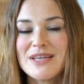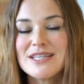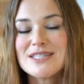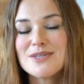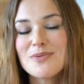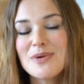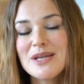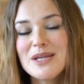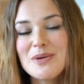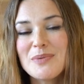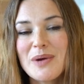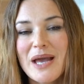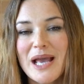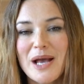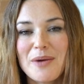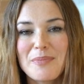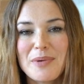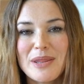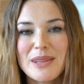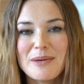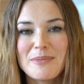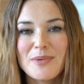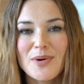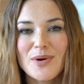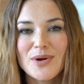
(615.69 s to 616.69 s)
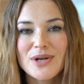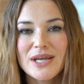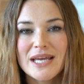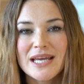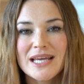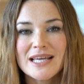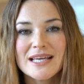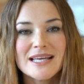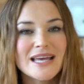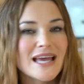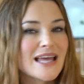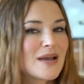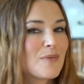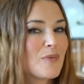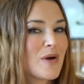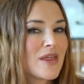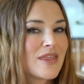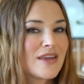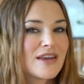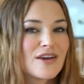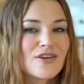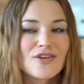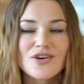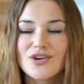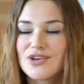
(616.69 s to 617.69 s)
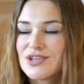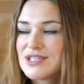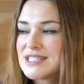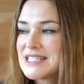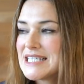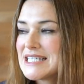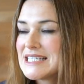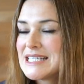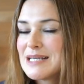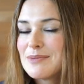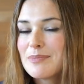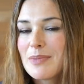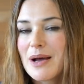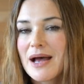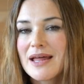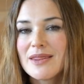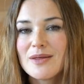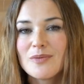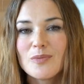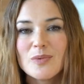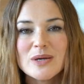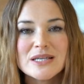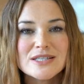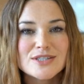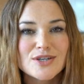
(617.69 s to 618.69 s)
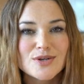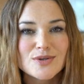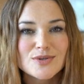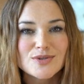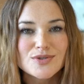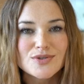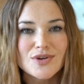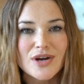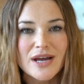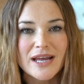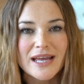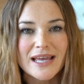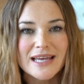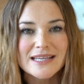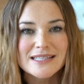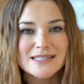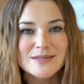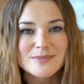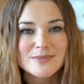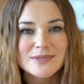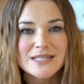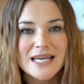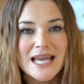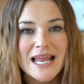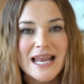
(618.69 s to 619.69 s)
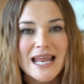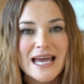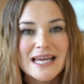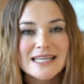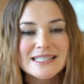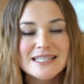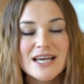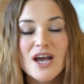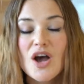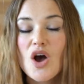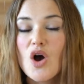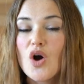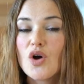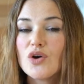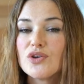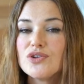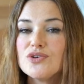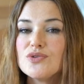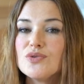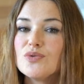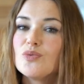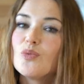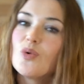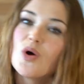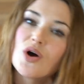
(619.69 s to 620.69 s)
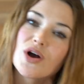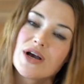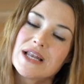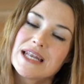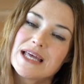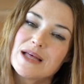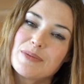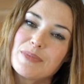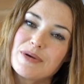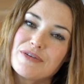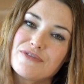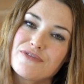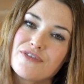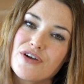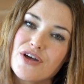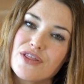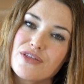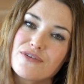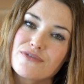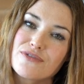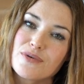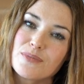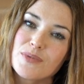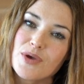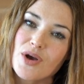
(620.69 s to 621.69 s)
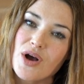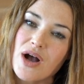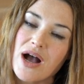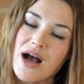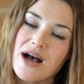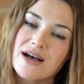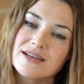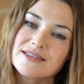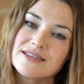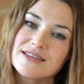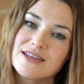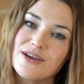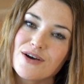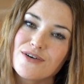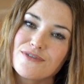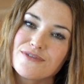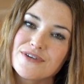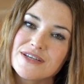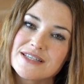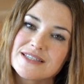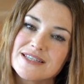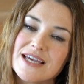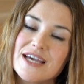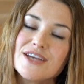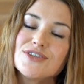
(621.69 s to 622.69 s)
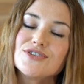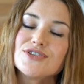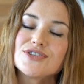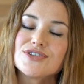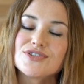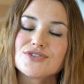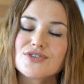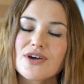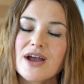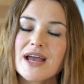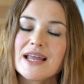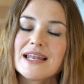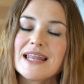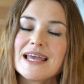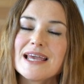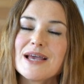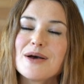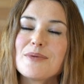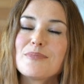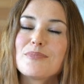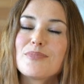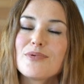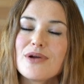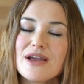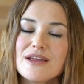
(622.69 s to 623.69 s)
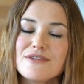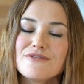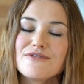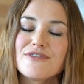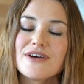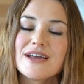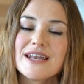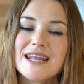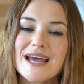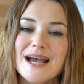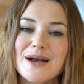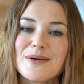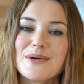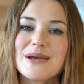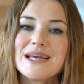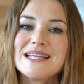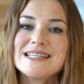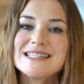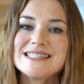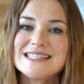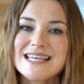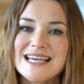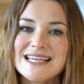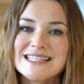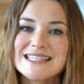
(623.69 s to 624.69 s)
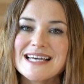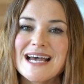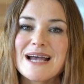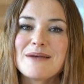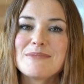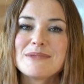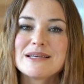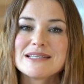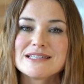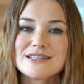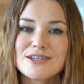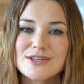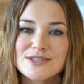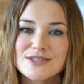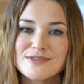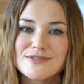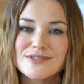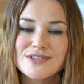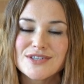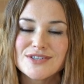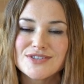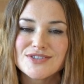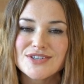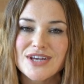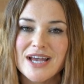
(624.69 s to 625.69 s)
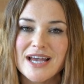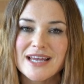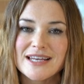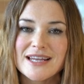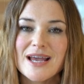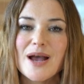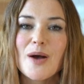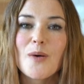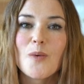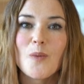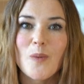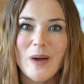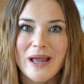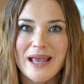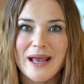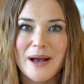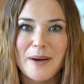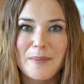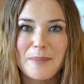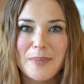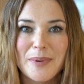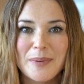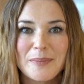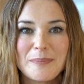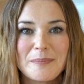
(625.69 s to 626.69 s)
So when you wake up in the morning, whether or not you're sitting by the window to try and get some daylight, or you walk a little bit further from your car to the office, just try and let your brain find out it's daytime, there's lots of sunshine, wake up.